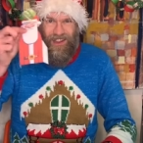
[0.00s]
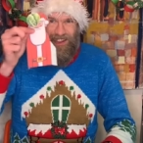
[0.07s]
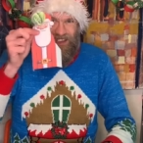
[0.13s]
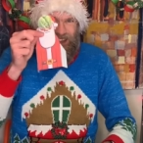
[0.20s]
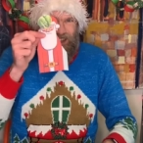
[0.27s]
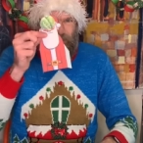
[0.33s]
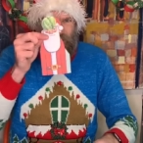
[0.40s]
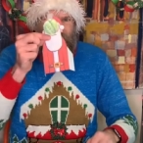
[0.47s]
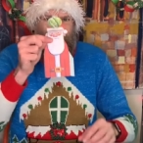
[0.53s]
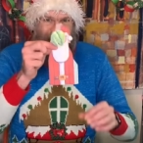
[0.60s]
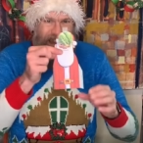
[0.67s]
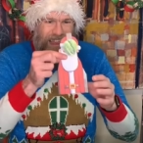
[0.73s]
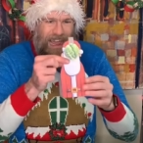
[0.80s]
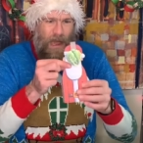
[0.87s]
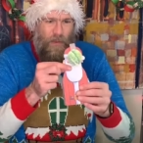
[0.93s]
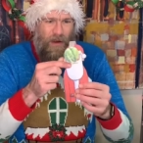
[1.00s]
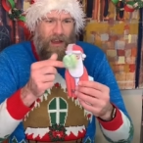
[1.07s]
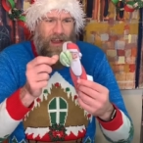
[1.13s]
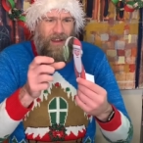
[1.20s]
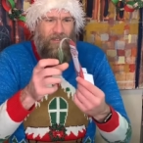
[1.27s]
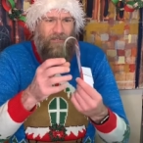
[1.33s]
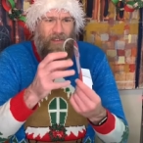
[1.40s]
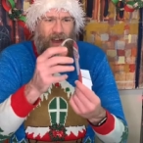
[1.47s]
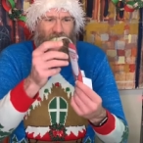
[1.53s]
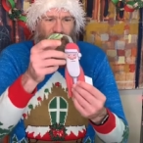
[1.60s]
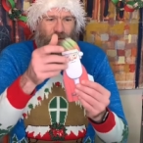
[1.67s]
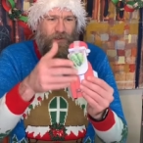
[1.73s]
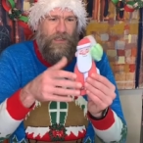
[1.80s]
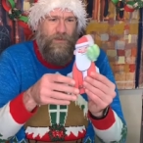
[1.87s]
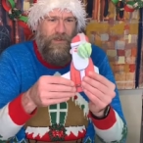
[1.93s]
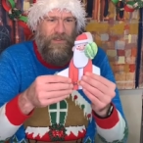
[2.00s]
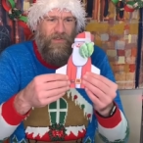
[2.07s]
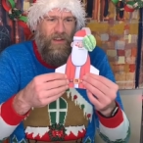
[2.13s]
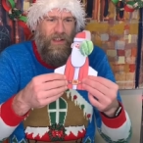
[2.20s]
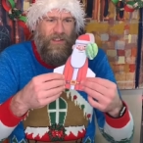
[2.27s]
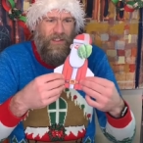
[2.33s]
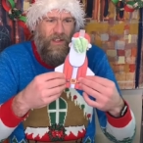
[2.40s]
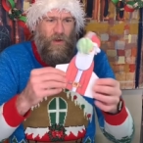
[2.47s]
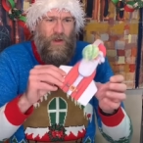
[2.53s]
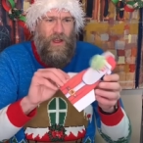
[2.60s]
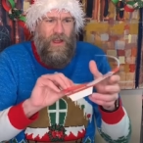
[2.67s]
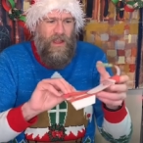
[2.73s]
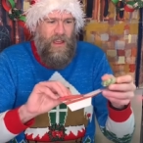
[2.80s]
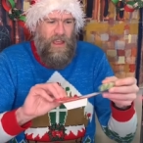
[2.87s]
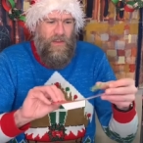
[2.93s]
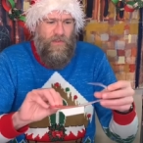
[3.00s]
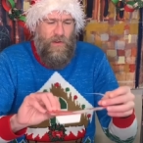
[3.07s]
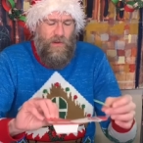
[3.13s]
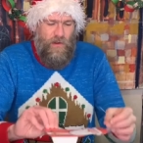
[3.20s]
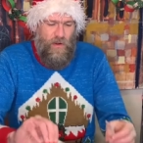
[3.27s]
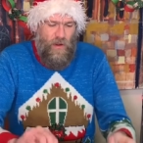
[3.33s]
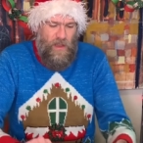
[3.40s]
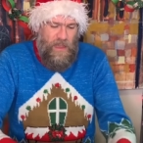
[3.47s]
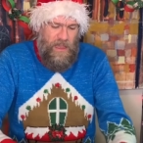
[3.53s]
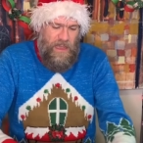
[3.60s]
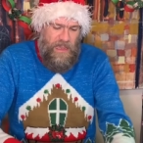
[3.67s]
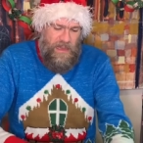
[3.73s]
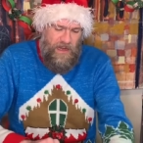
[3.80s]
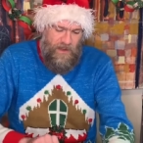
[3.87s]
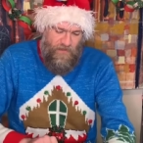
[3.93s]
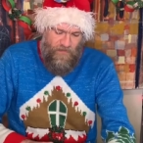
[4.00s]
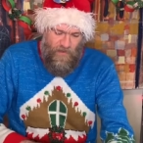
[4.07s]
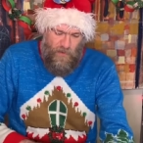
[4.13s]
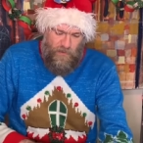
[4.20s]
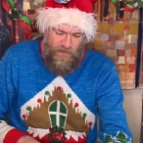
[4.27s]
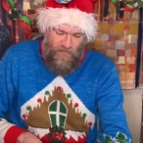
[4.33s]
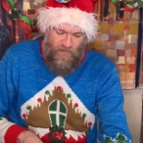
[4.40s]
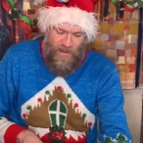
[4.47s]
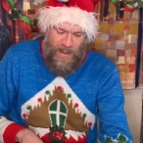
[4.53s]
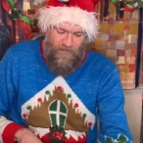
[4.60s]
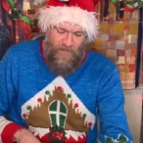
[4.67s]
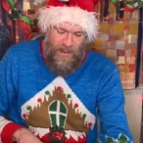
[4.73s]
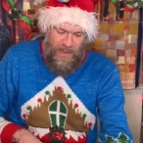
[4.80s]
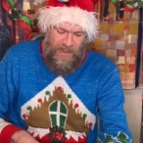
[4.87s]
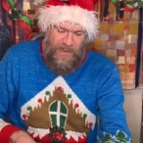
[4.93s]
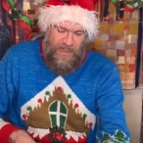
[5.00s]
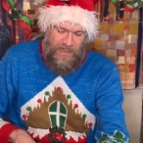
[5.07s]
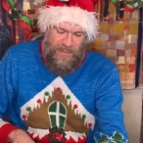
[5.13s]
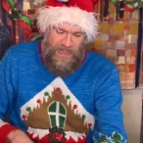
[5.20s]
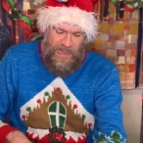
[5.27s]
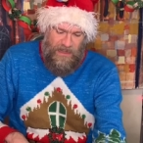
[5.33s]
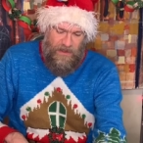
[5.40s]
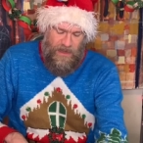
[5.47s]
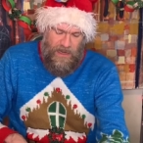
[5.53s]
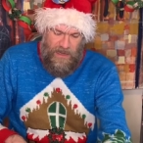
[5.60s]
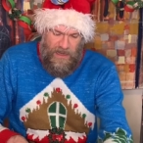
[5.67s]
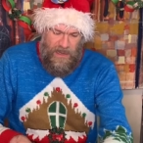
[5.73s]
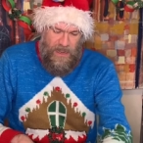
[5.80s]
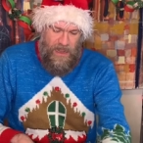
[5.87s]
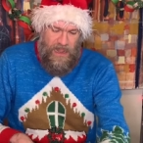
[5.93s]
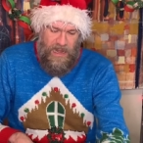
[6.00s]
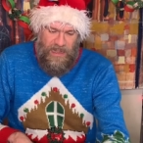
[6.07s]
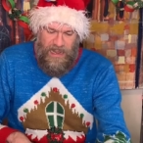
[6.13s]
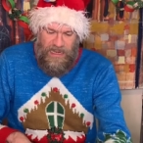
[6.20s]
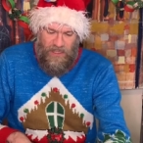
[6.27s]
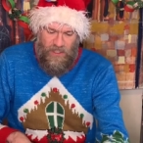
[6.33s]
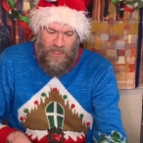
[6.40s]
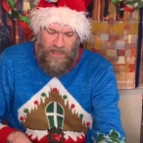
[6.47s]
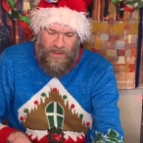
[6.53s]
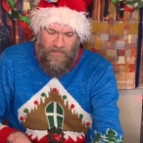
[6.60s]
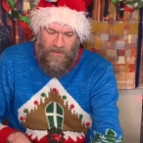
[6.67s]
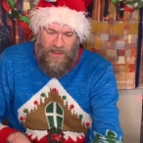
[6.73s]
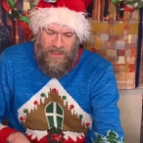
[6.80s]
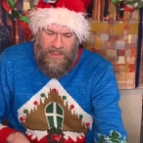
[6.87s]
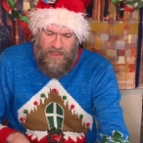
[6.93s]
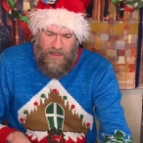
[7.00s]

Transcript: is make our Father Christmas first. So if you look, he kind of folds flat like that and actually, if I,